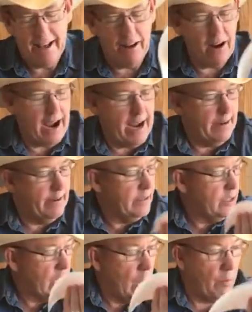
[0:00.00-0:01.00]
All right,
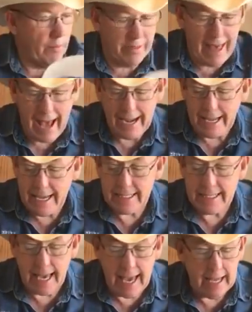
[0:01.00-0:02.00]
so that
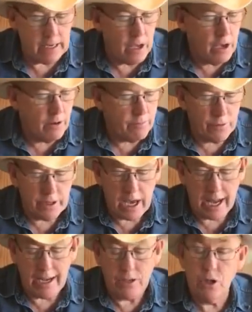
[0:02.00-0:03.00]
is it for the
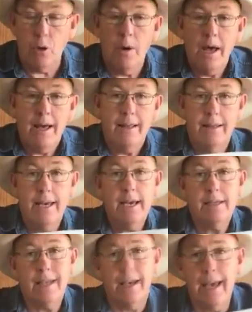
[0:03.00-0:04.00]
cutout. So
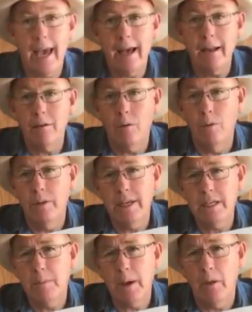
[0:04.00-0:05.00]
these, again, will
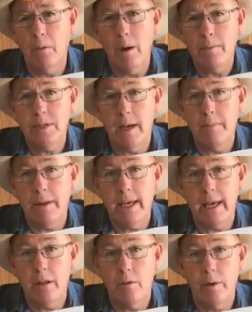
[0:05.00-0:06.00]
these be on the website by
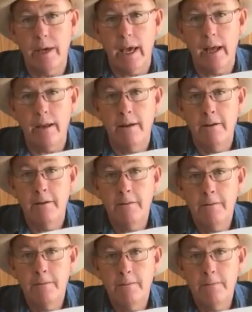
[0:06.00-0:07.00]
the end of the weekend?
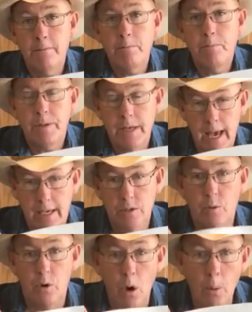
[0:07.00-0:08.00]
I'm hoping.
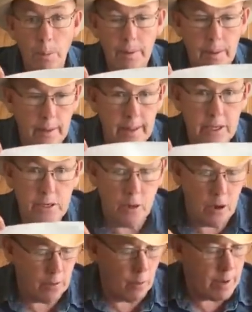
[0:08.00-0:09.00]
Yes, we're hoping that these are
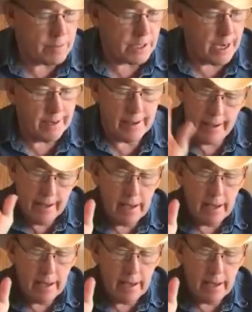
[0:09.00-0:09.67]
on the website.